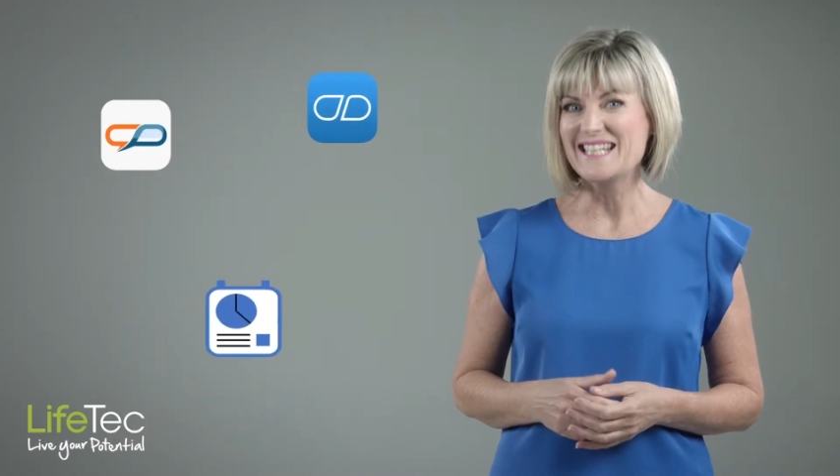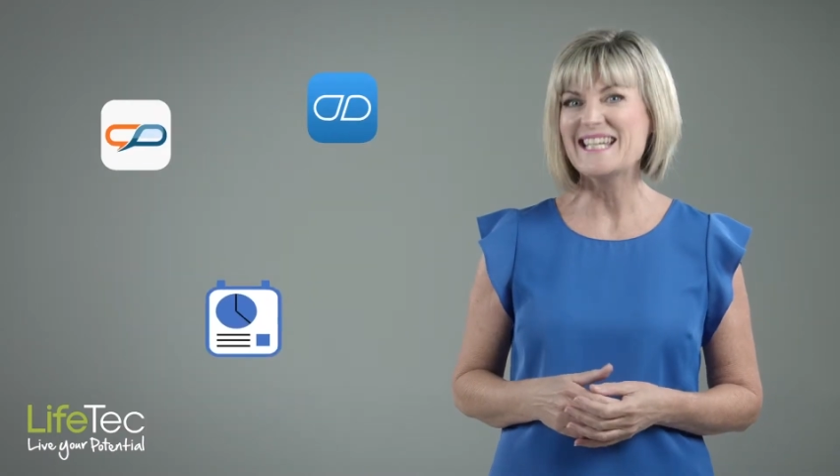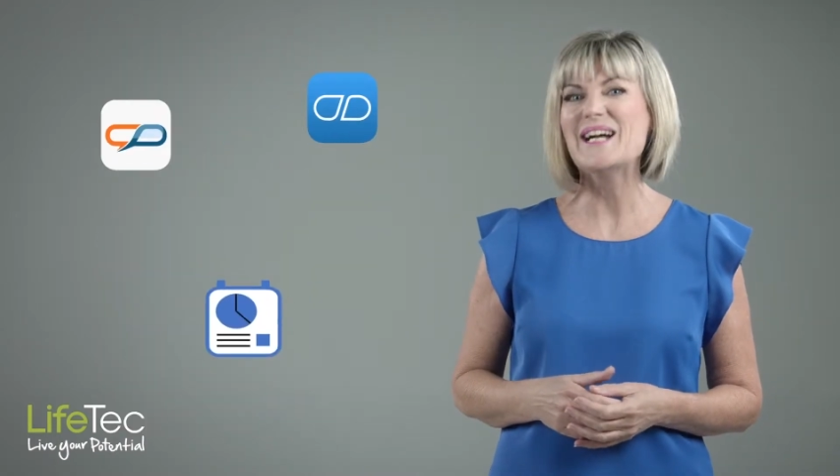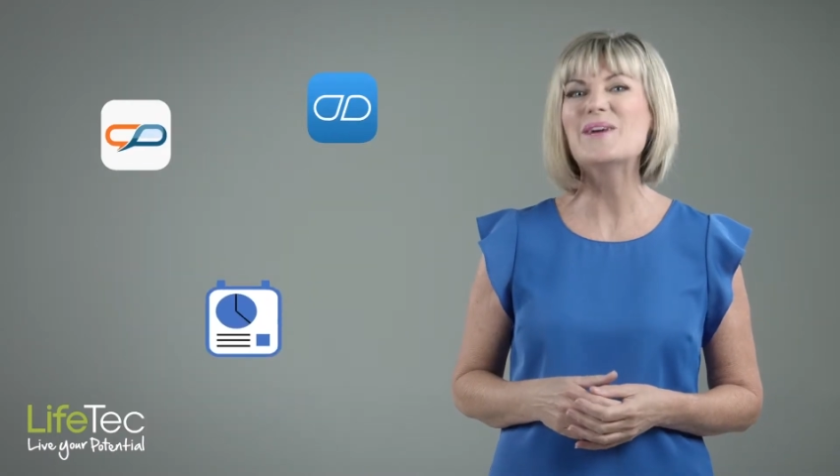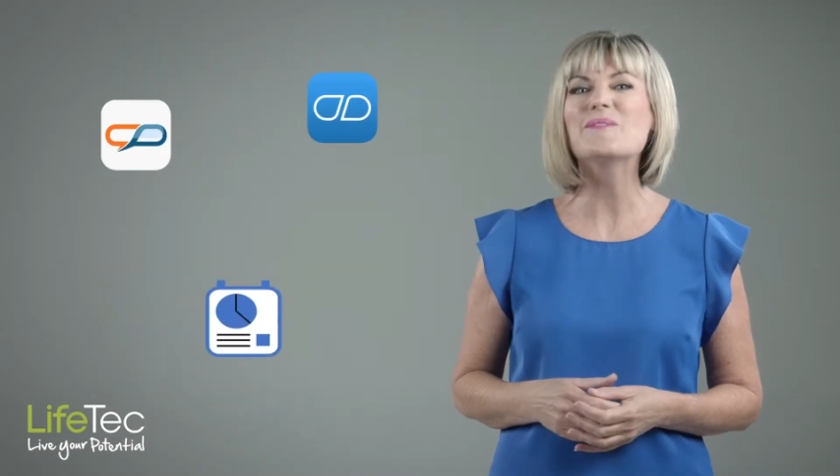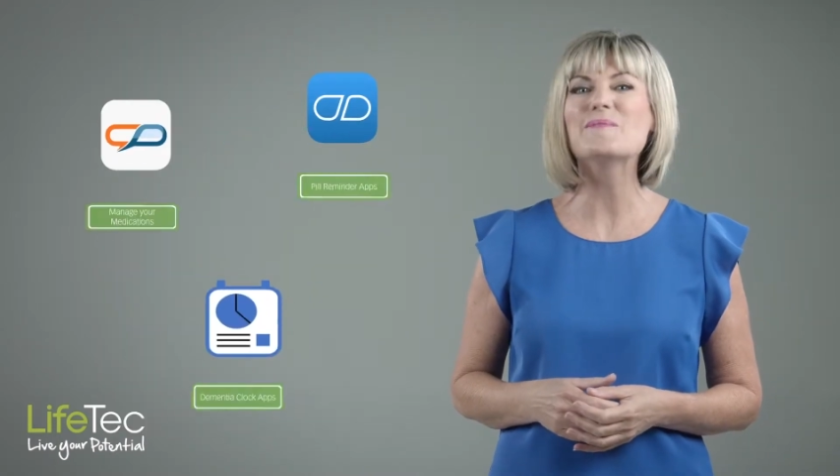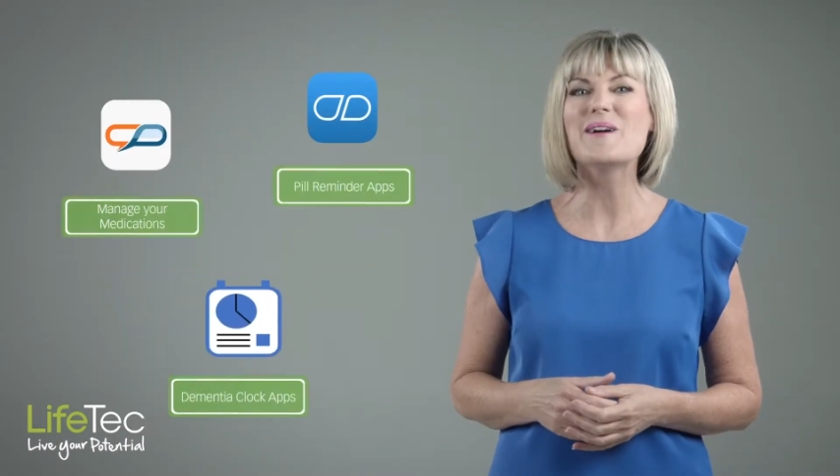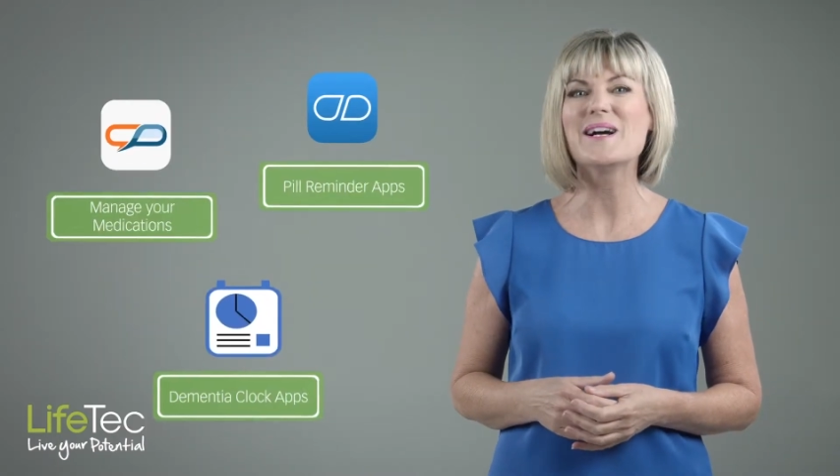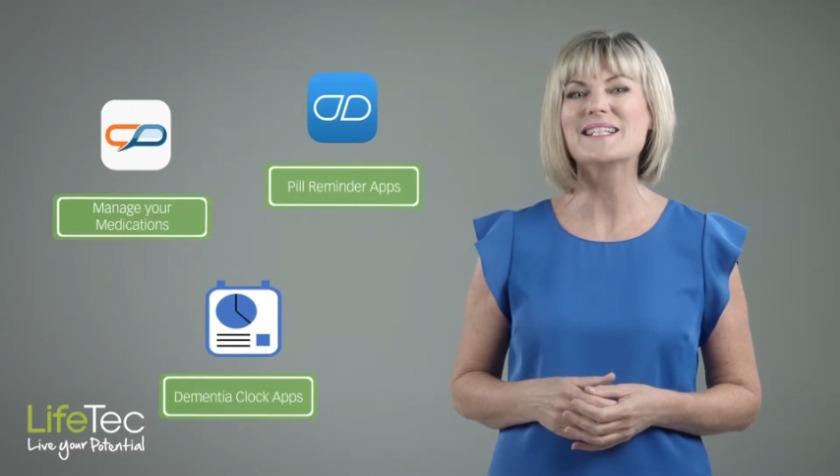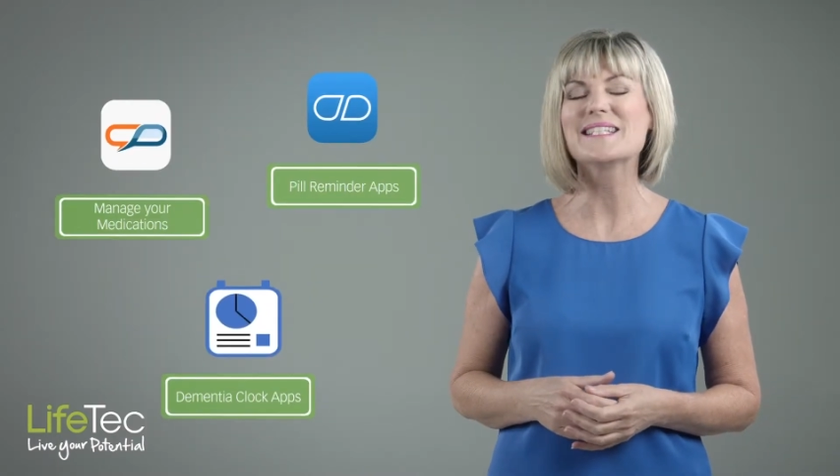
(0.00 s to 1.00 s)
to help
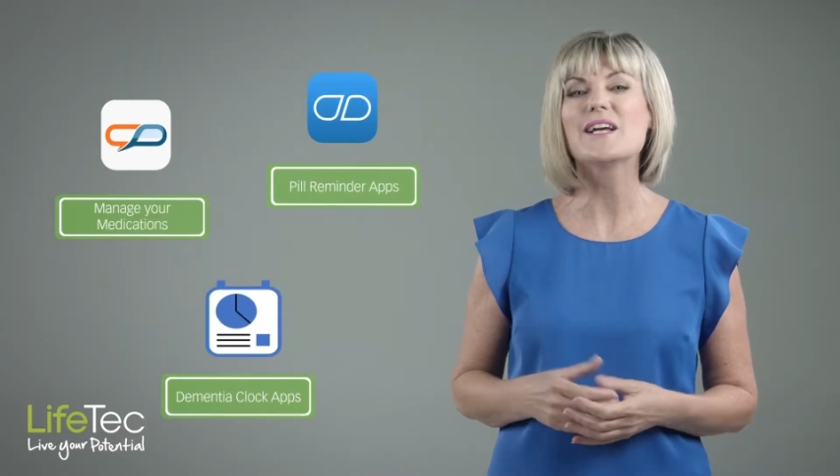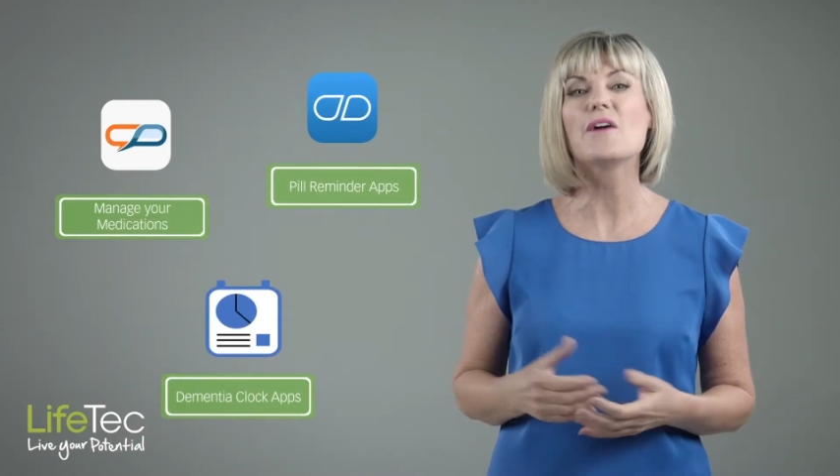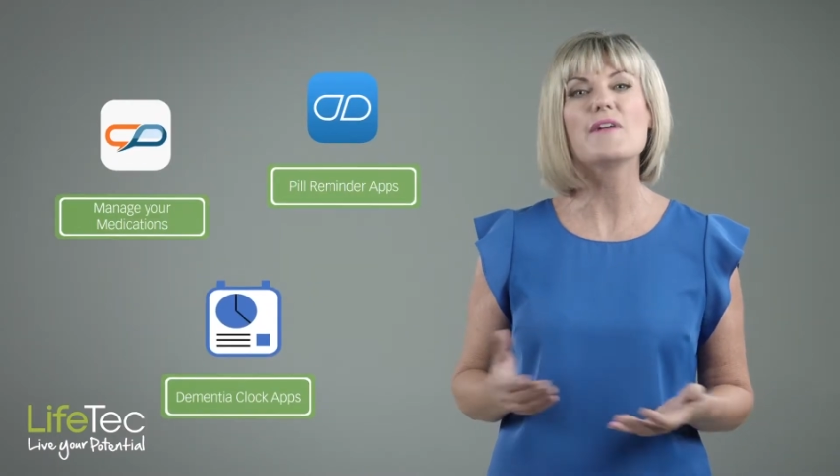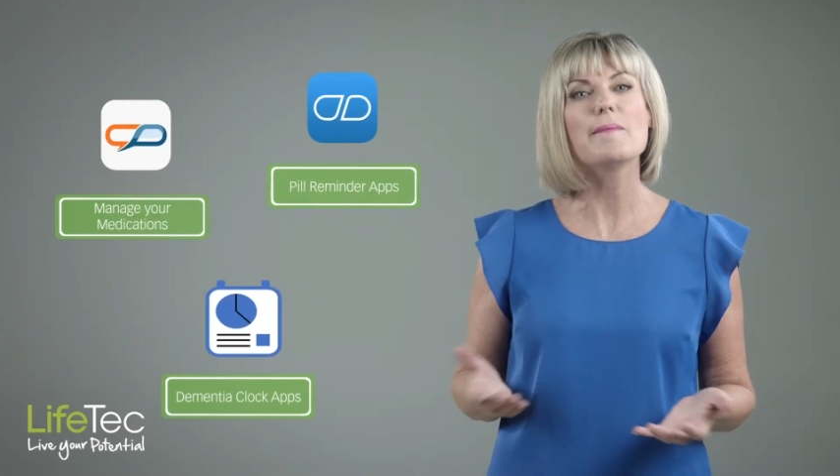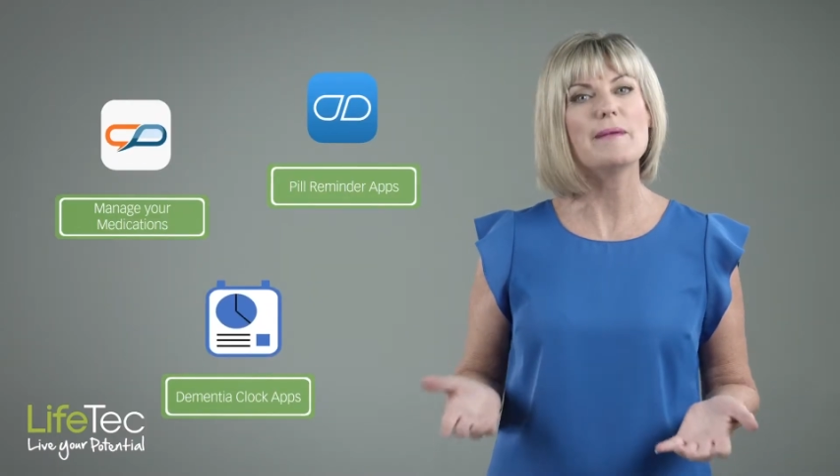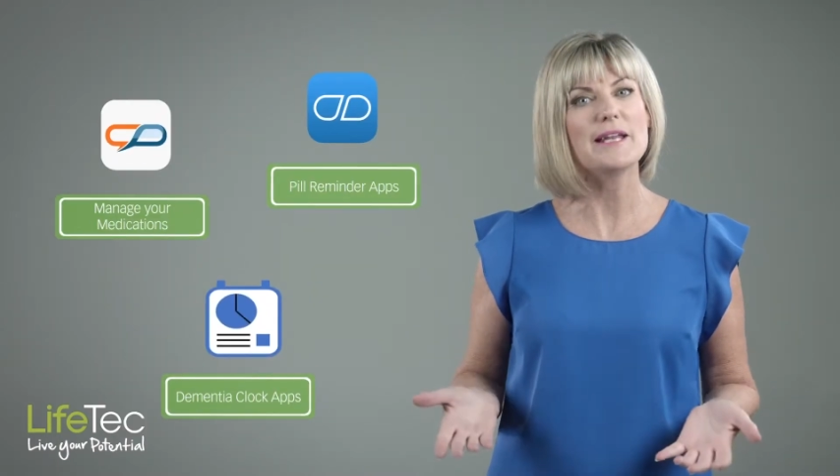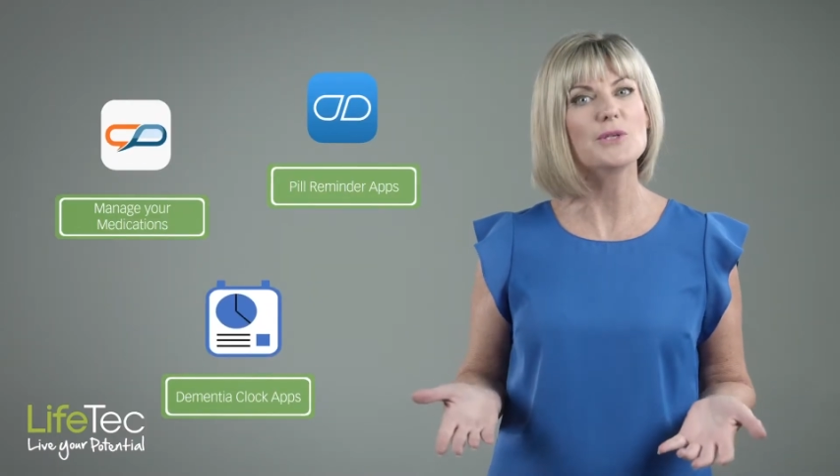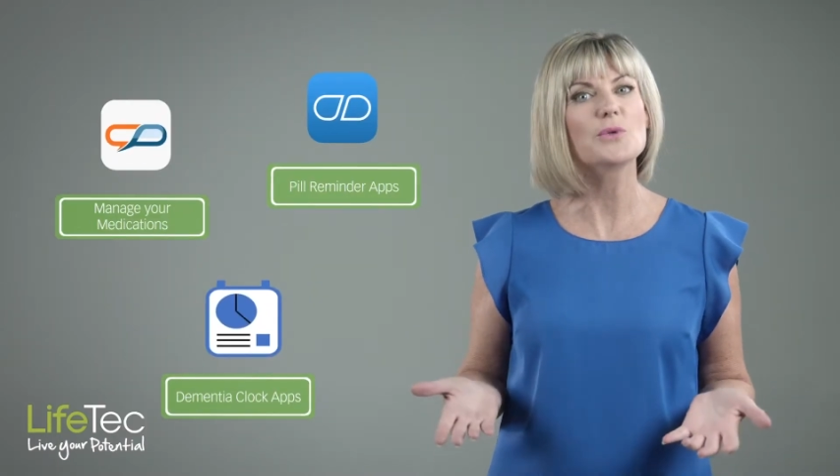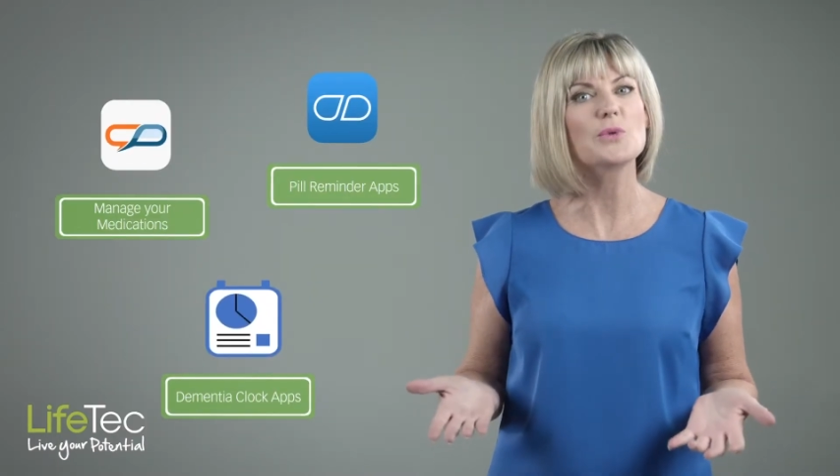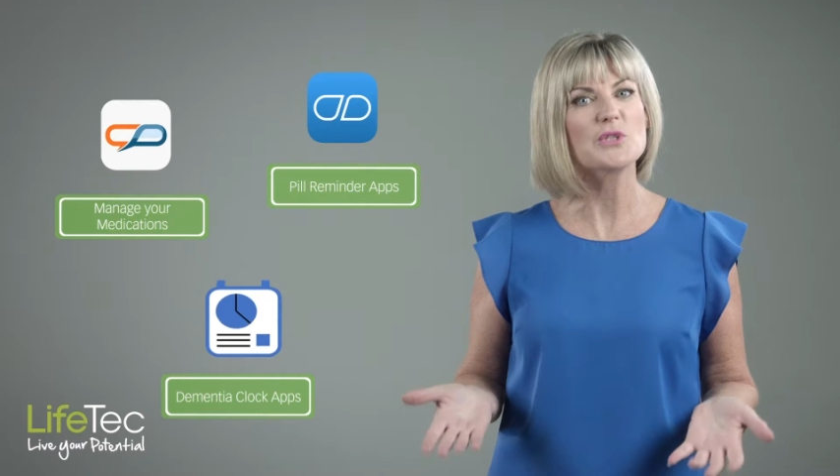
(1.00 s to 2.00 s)
remind us of our
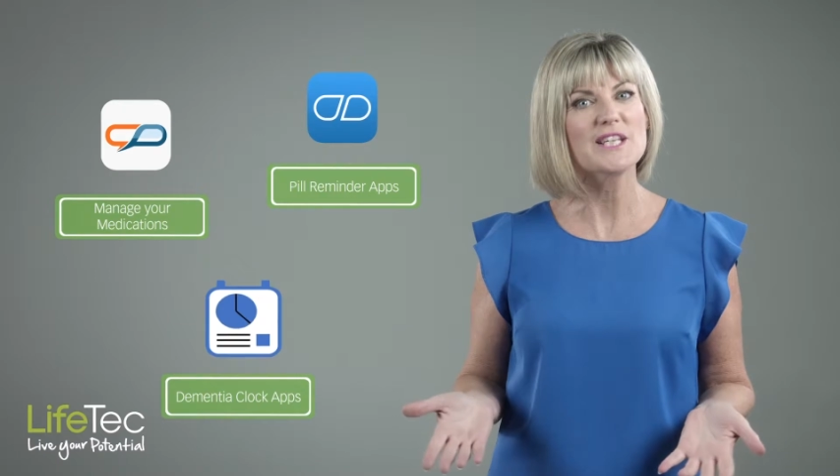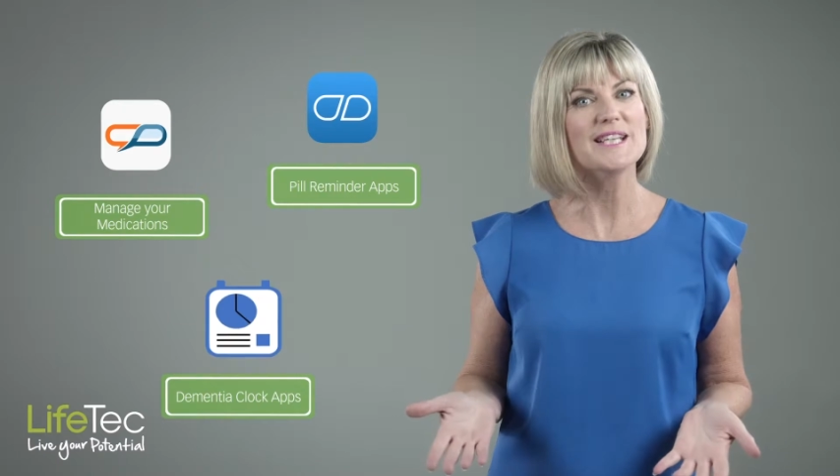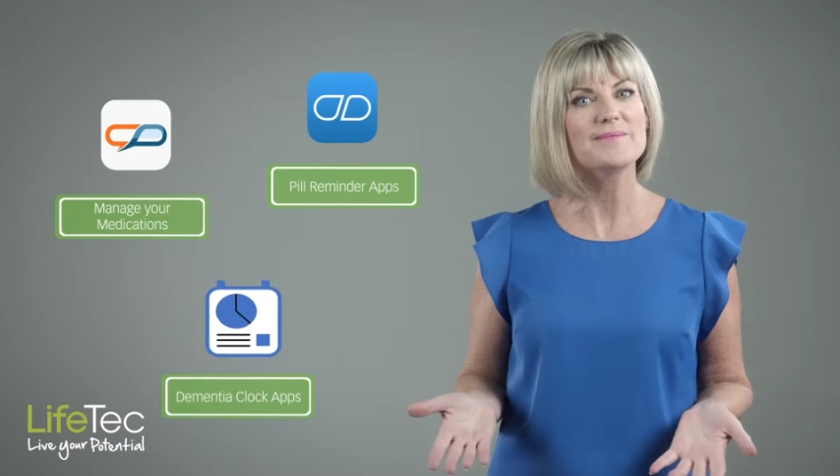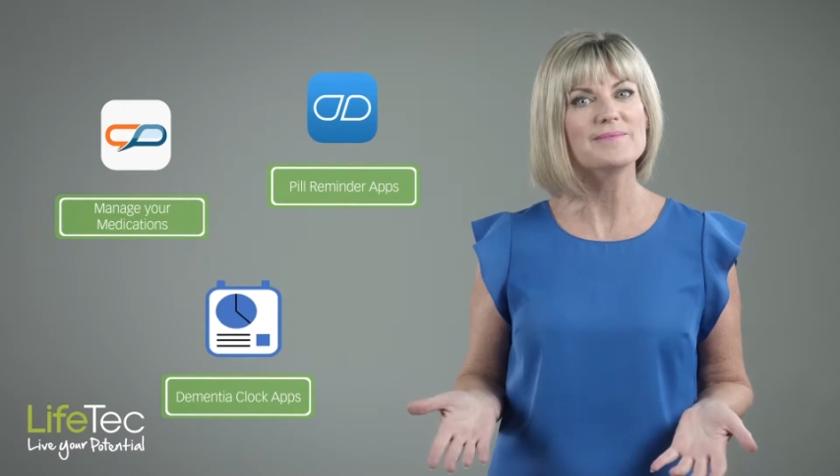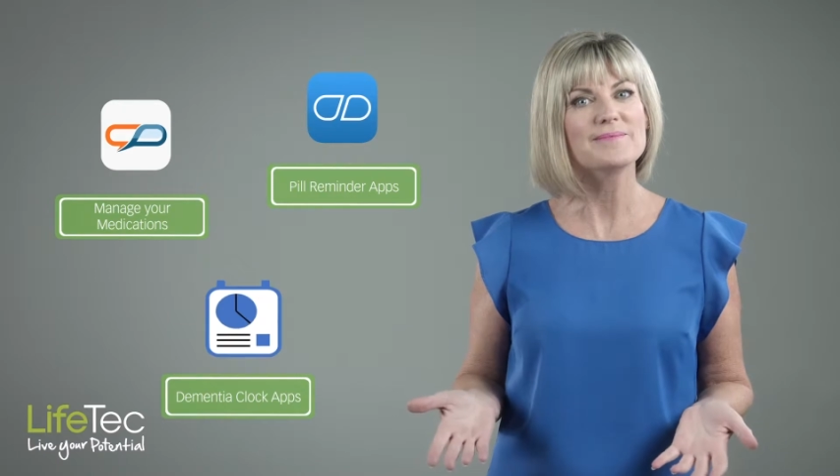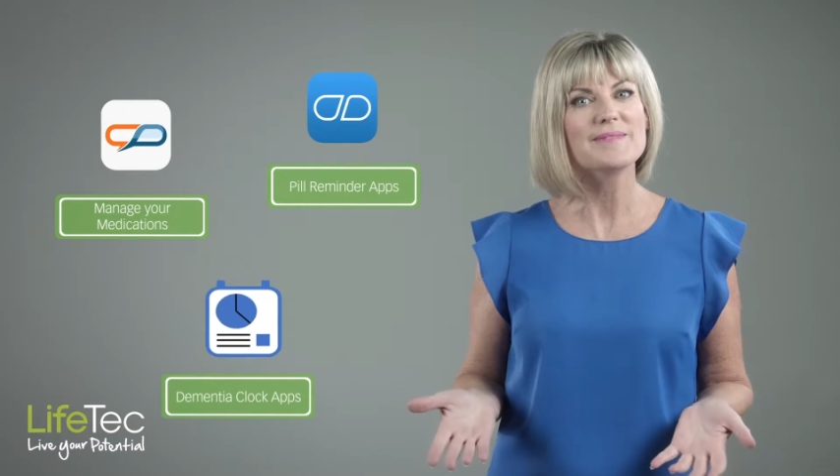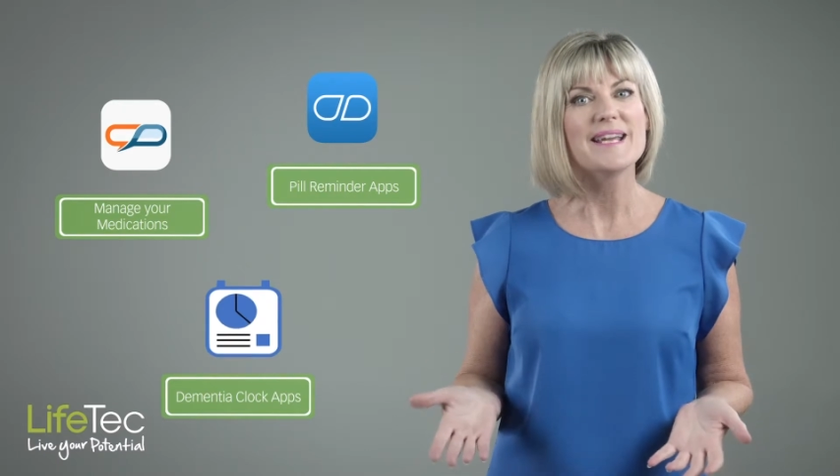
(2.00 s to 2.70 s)
medical routine.